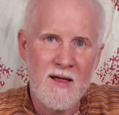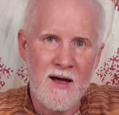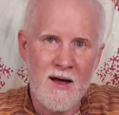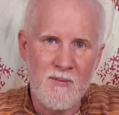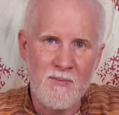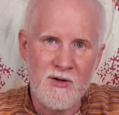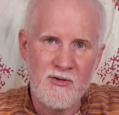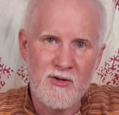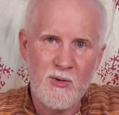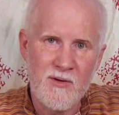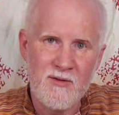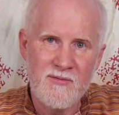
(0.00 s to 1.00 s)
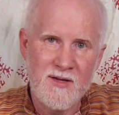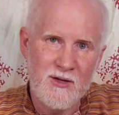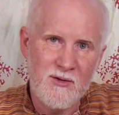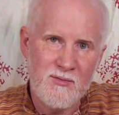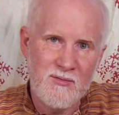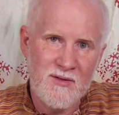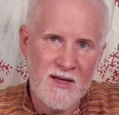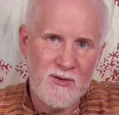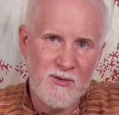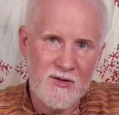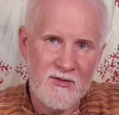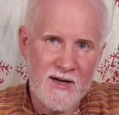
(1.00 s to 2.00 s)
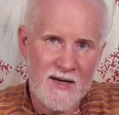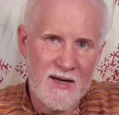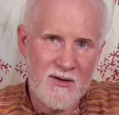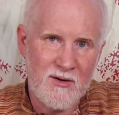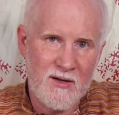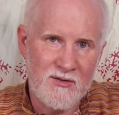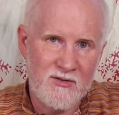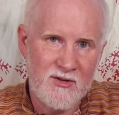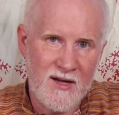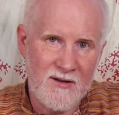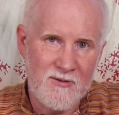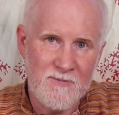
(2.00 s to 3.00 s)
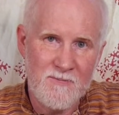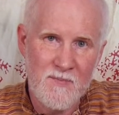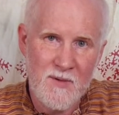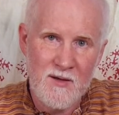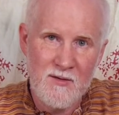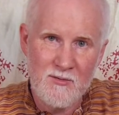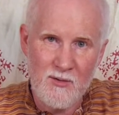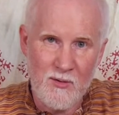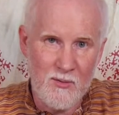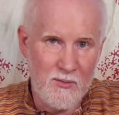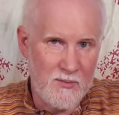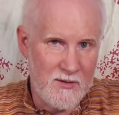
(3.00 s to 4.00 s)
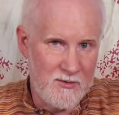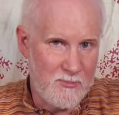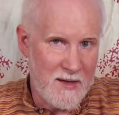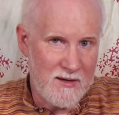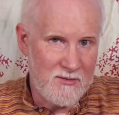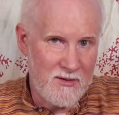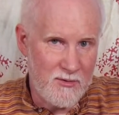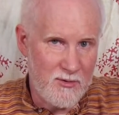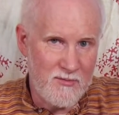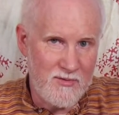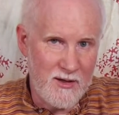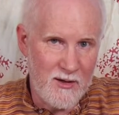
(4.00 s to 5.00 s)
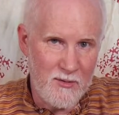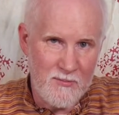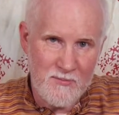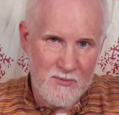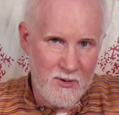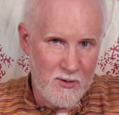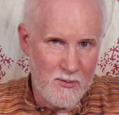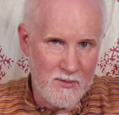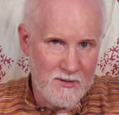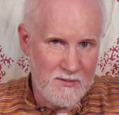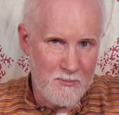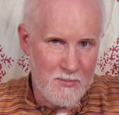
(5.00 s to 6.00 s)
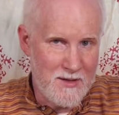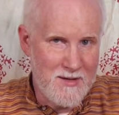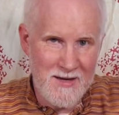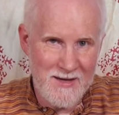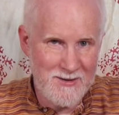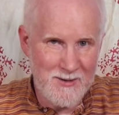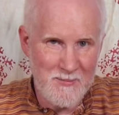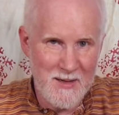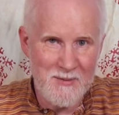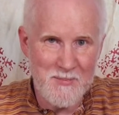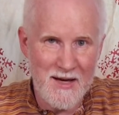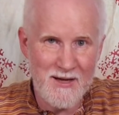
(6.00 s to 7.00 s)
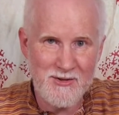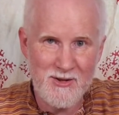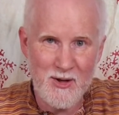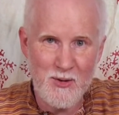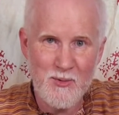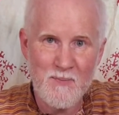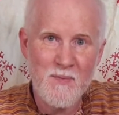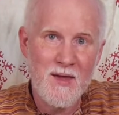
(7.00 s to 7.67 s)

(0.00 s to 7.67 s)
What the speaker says: There's 2 other videos that you could check out on this channel. So this makes the 3rd video, so it's a big milestone.